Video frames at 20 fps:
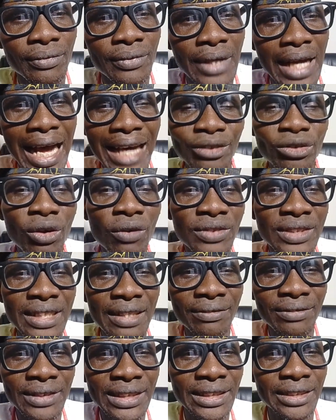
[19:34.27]
Out of
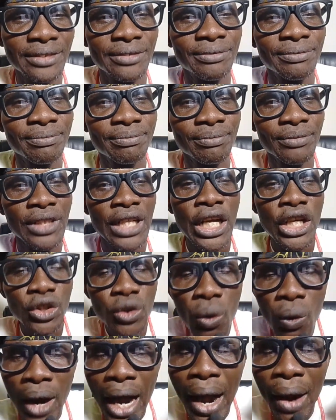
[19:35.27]
17.
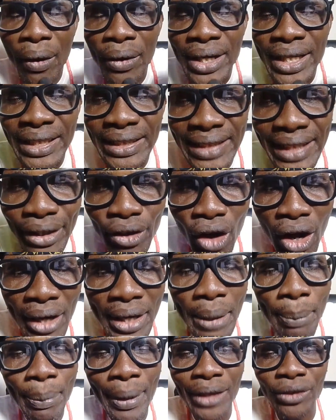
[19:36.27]
So how is
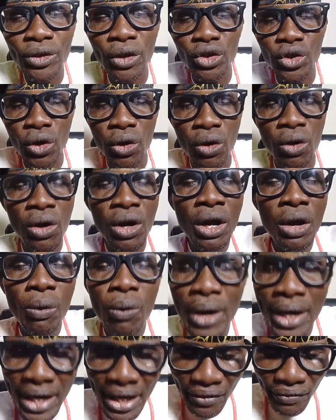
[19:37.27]
Ilorin part of? So
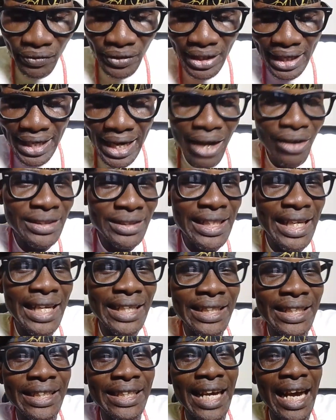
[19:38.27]
if they now say
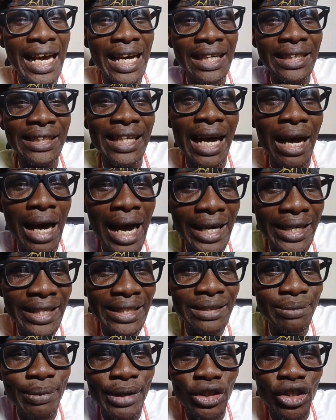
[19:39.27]
they are now at
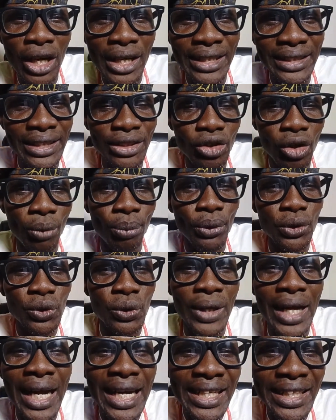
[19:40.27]
least majority supposed to
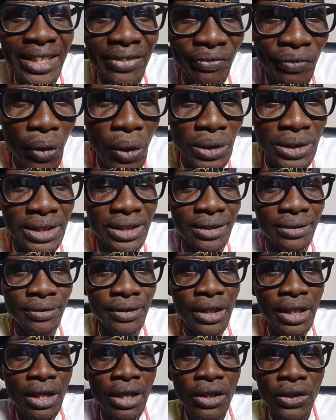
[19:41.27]
carry the vote.
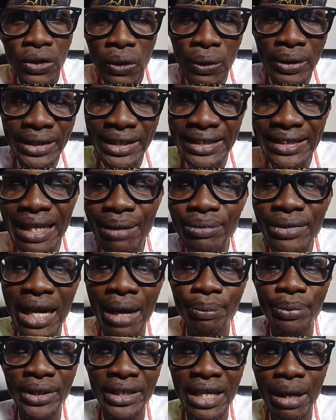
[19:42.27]
So the same thing
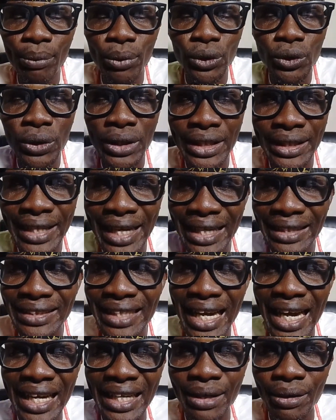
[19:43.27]
applicable to in
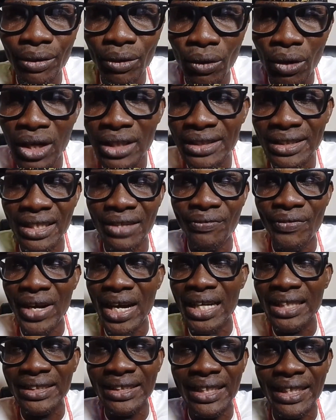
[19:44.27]
Delta, in Cross
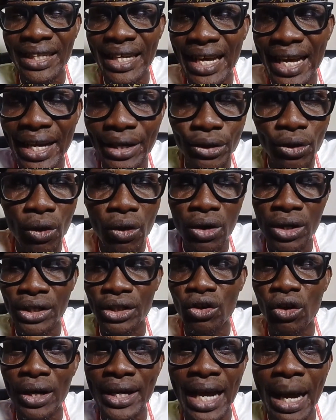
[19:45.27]
Rivers, in Edo,
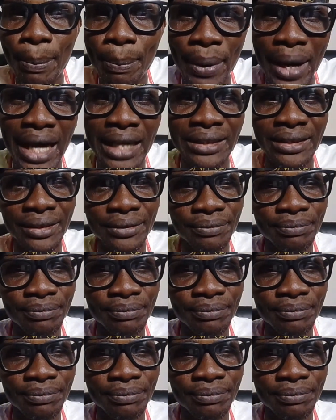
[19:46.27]
in other parts.